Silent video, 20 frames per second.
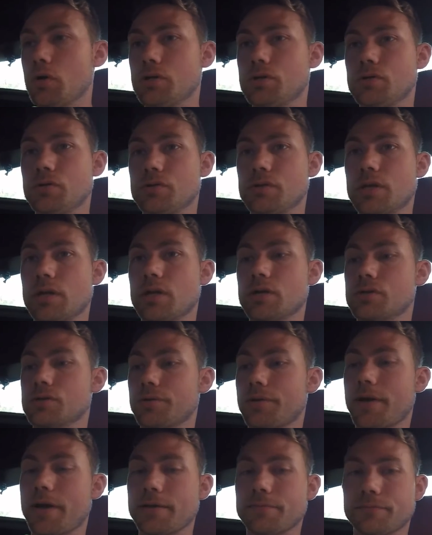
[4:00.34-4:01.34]
issues there,
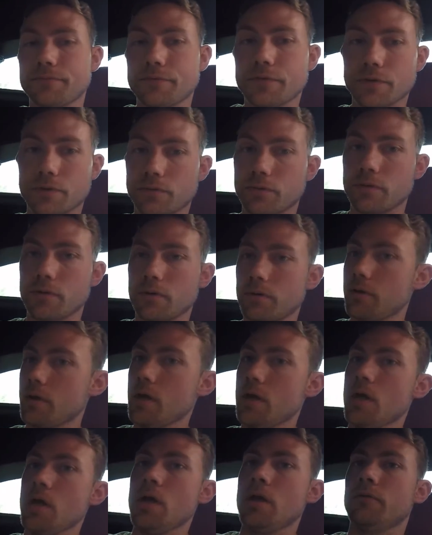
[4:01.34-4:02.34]
so I took the
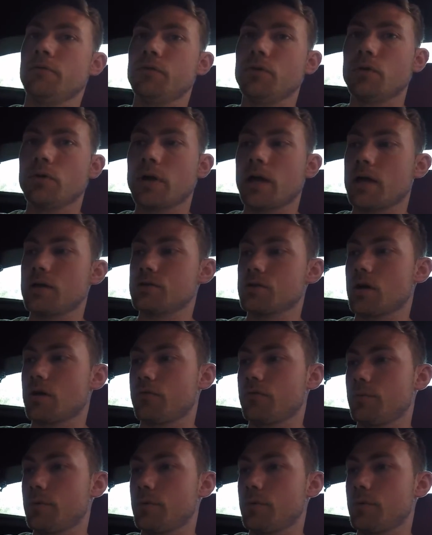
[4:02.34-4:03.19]
fuel gauge off.